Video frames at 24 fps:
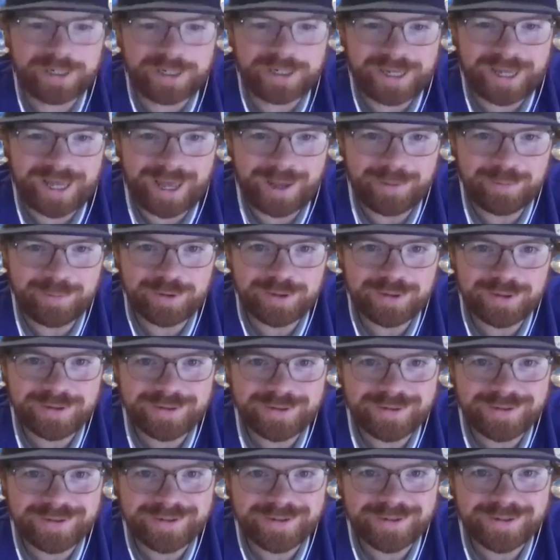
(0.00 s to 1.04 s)

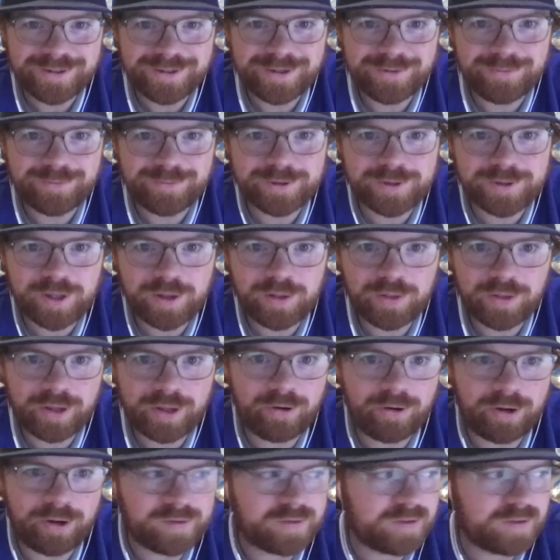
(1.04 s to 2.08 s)
happened, it was
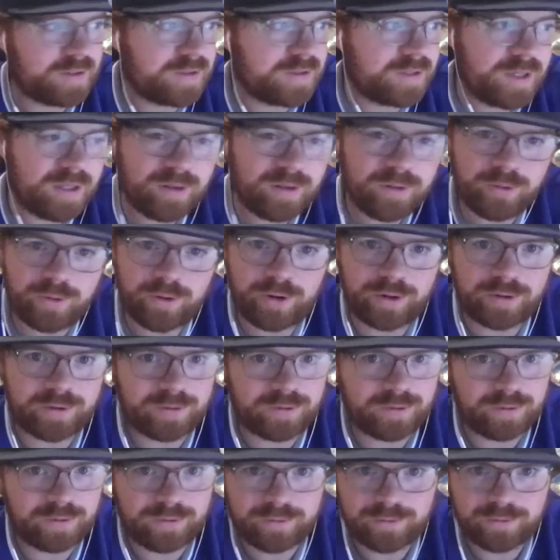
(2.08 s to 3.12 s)
hilarious because he
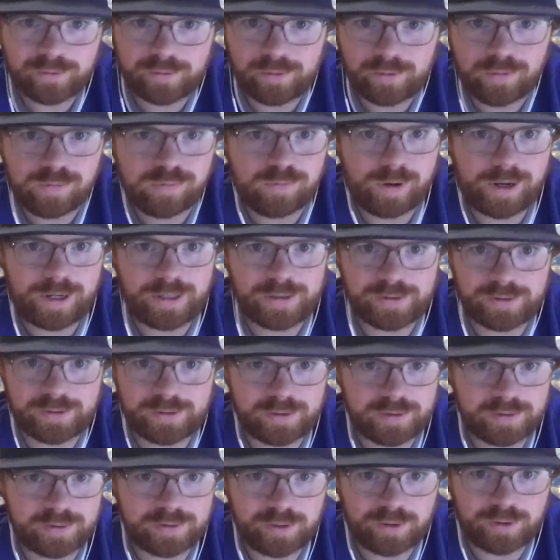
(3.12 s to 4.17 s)
looks crazy
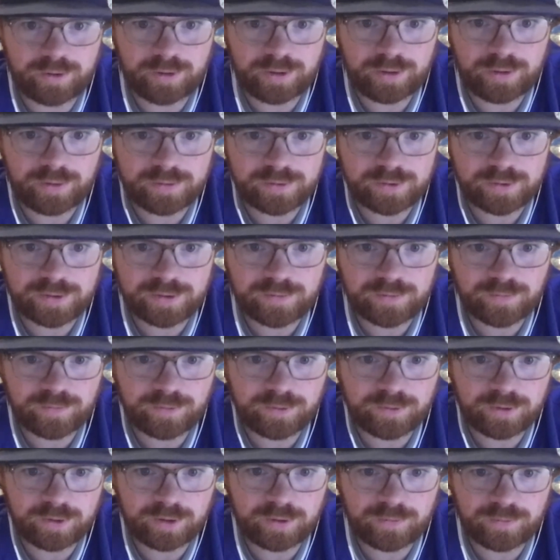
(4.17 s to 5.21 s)
this year. He looks like the
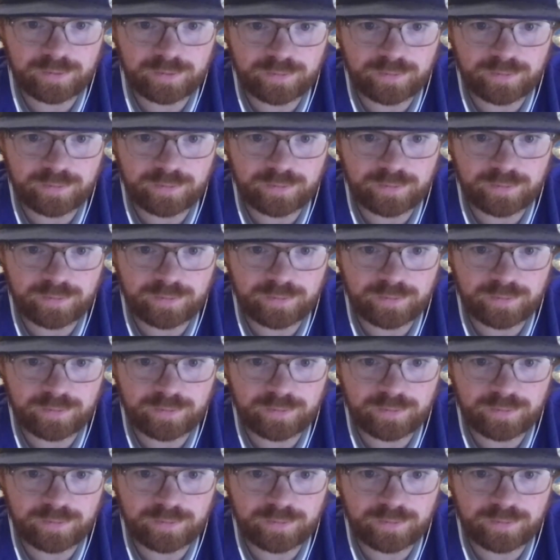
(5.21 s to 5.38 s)
Philadelphia